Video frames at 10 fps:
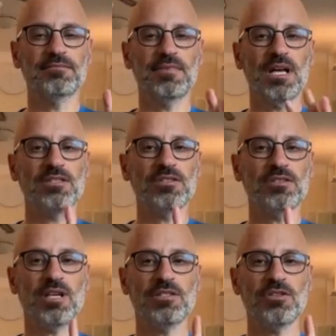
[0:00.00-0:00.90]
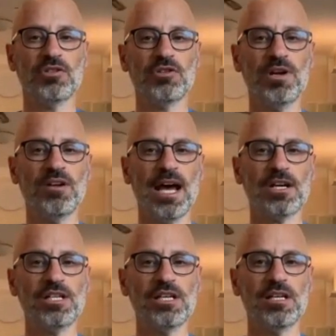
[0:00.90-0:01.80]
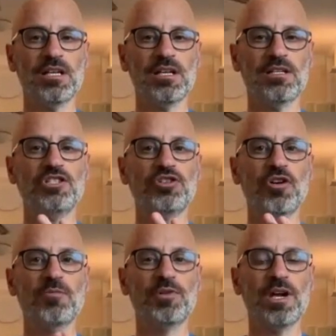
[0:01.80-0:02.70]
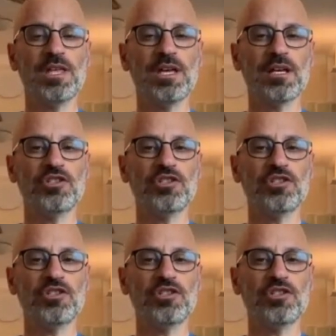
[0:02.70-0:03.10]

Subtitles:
That's all. You want to actually enjoy breathing.